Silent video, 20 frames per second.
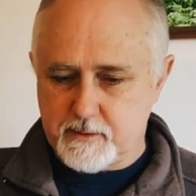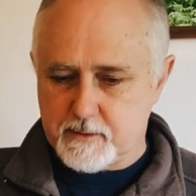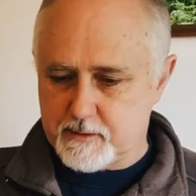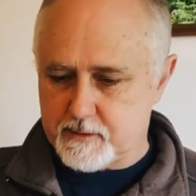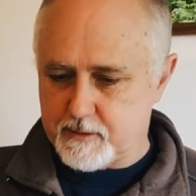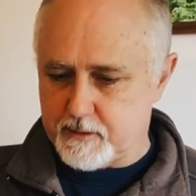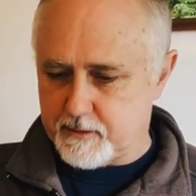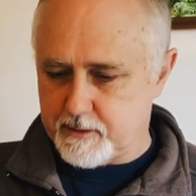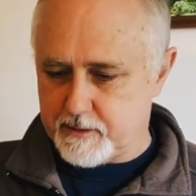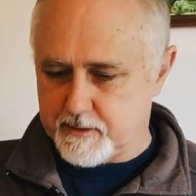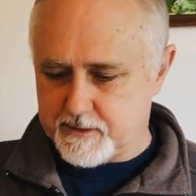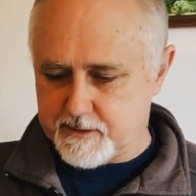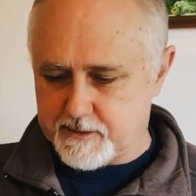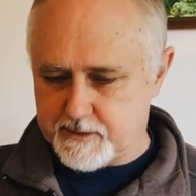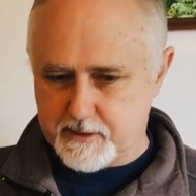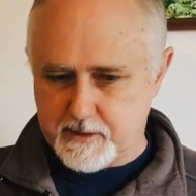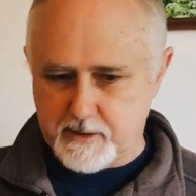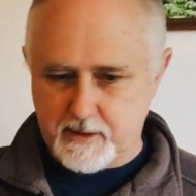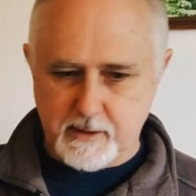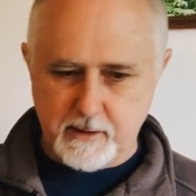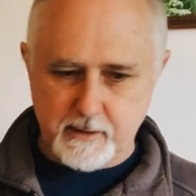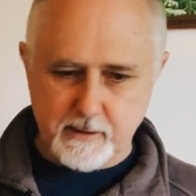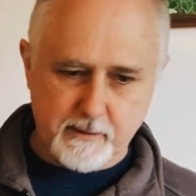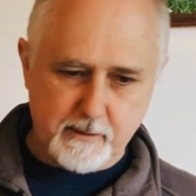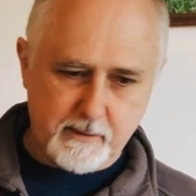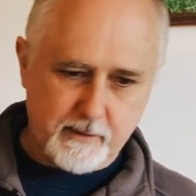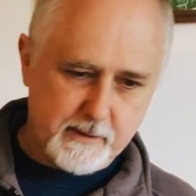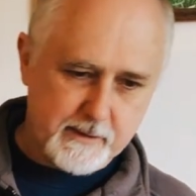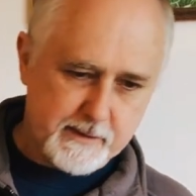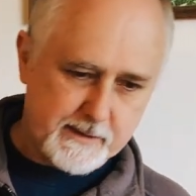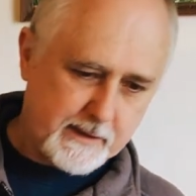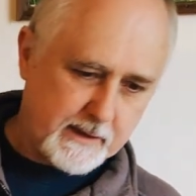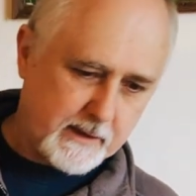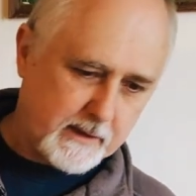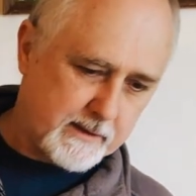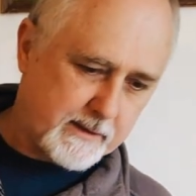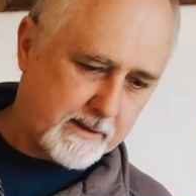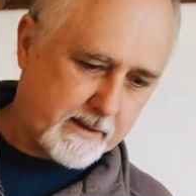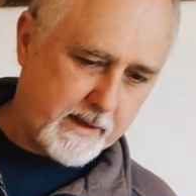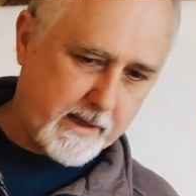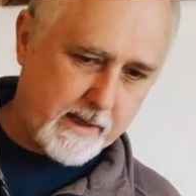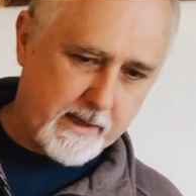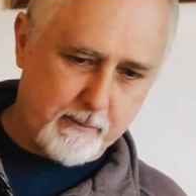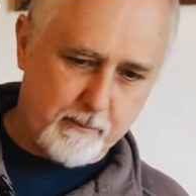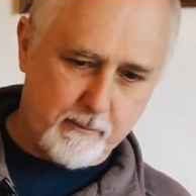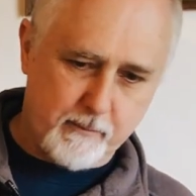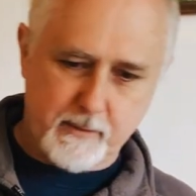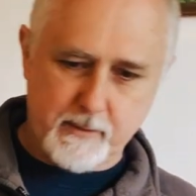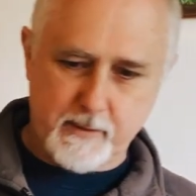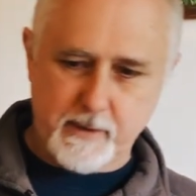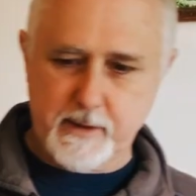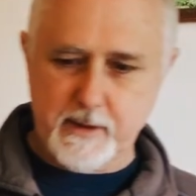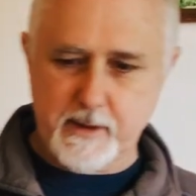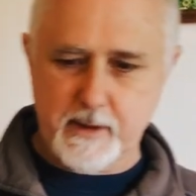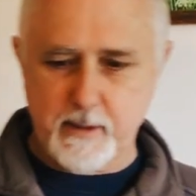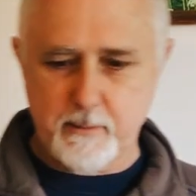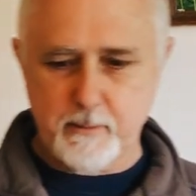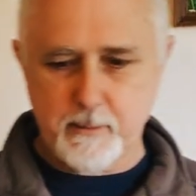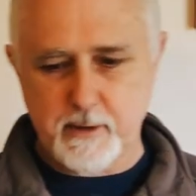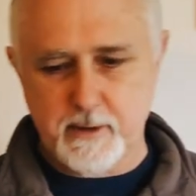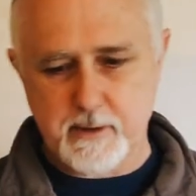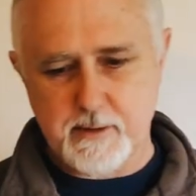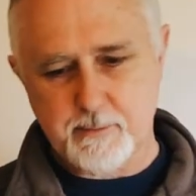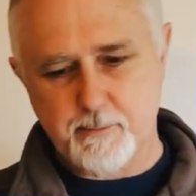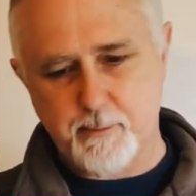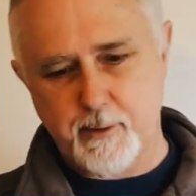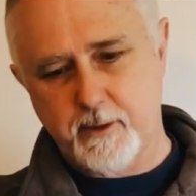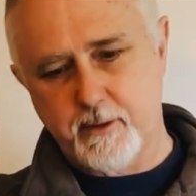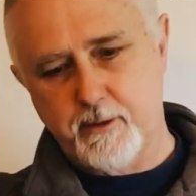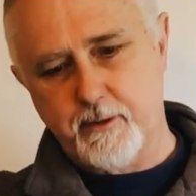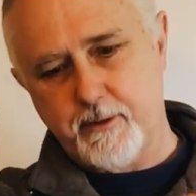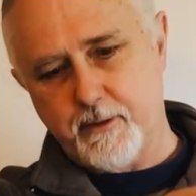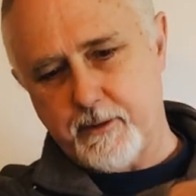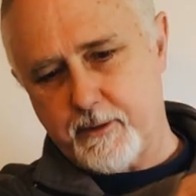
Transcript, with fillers: So this is how the cells came. They came in this big